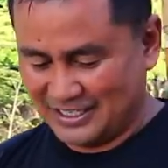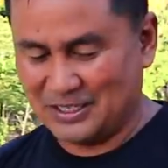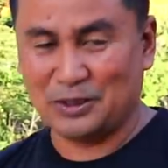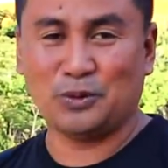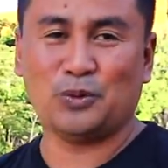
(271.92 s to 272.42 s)

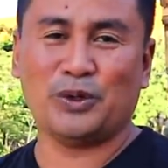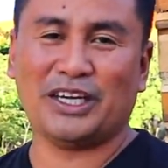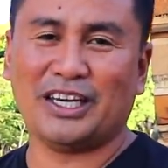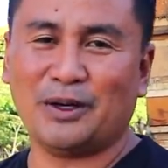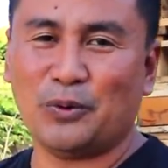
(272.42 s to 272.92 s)
So
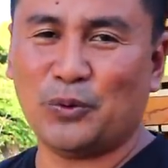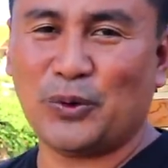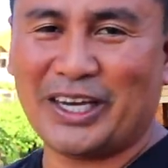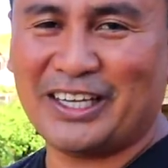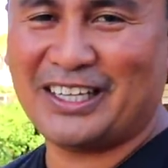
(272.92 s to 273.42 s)
we
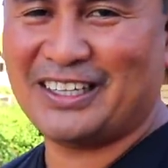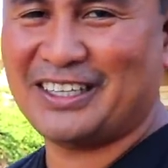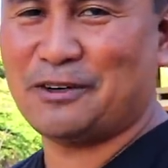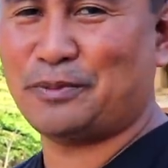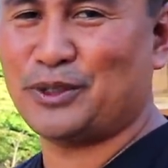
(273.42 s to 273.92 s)
will
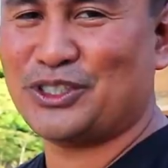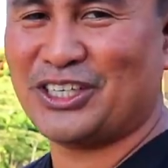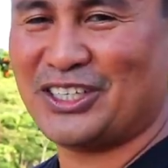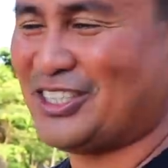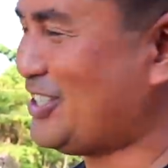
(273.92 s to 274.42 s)
now
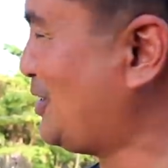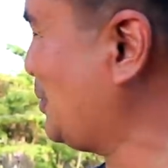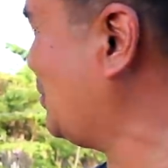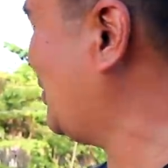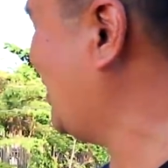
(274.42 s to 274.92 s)
proceed
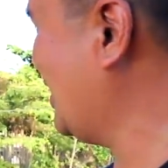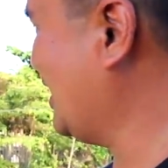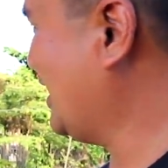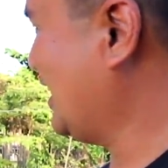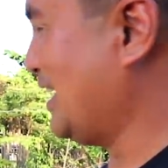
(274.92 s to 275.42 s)
to
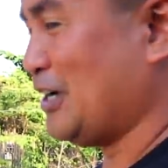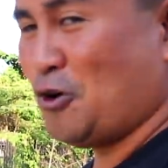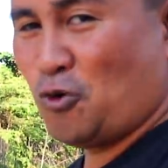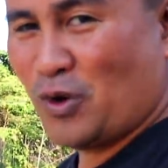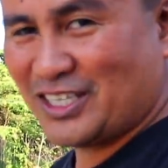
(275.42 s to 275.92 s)

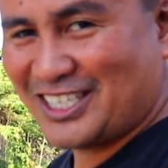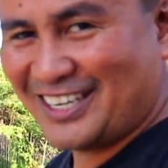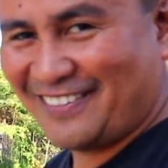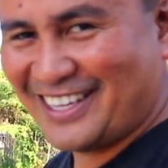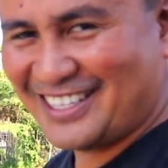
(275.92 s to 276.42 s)

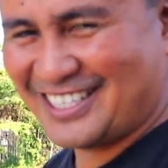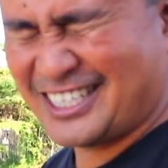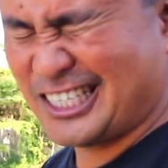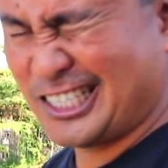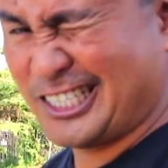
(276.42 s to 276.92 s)
washing
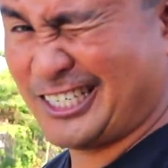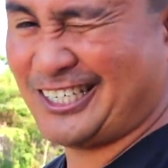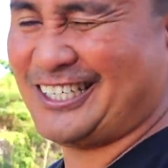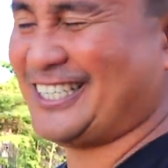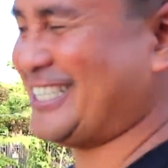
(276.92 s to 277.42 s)

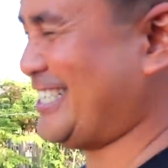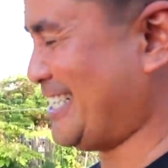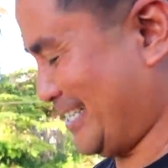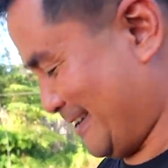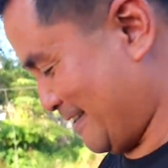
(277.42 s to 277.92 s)
this
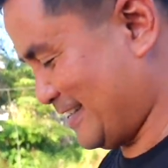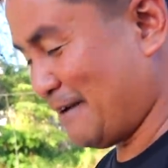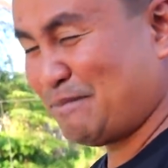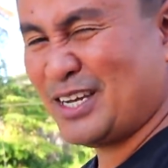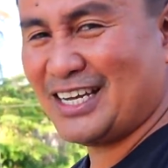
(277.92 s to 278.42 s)

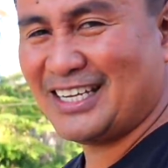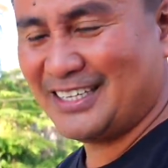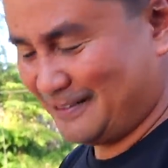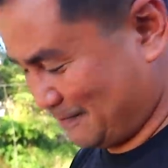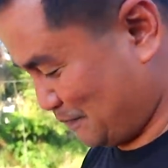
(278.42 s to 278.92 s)
dapnia.
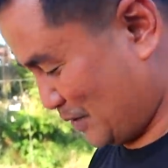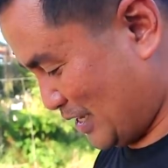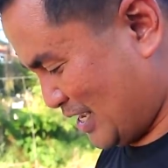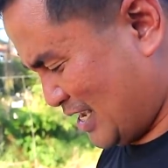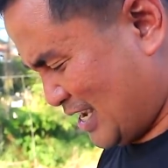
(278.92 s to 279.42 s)

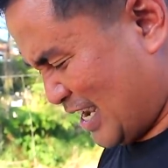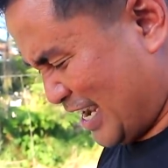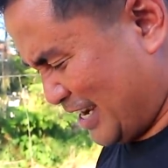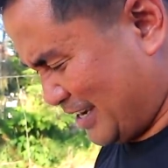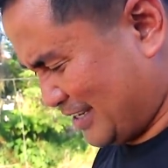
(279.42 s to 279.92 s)

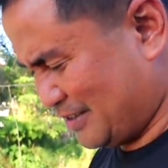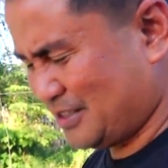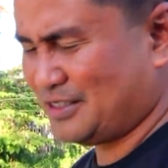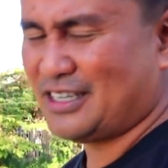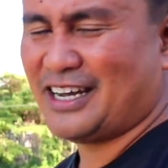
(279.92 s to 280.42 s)
I
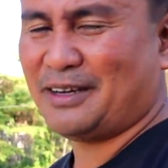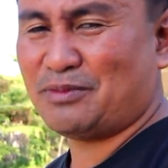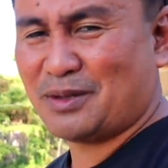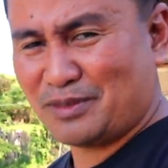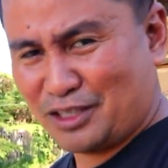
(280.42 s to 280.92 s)
am
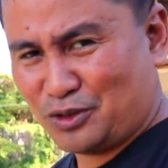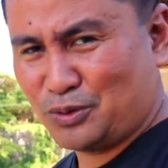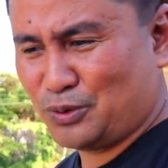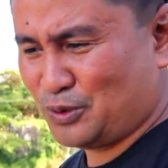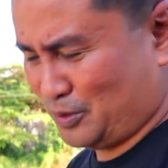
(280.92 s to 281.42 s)
tempted
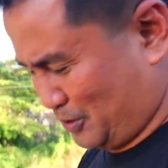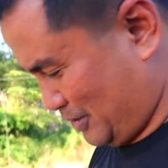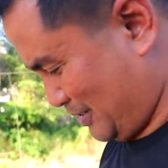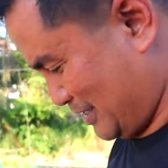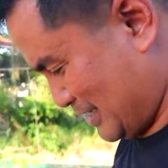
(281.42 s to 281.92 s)
to
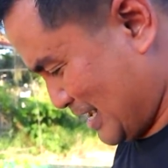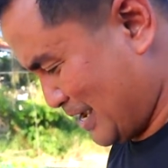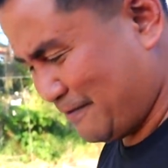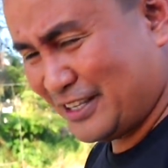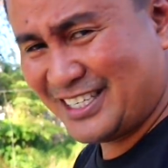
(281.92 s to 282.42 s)

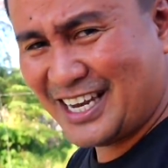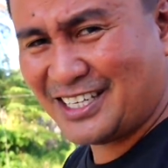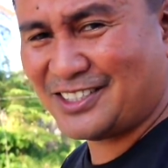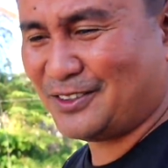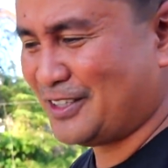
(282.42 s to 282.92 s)
have a
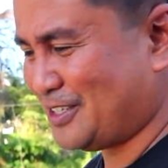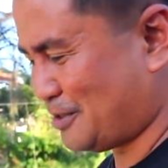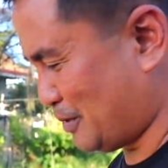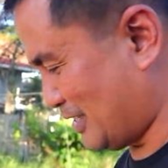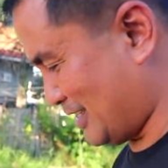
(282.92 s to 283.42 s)
taste on
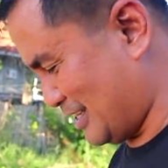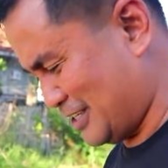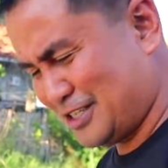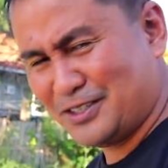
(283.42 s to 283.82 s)
this, but this is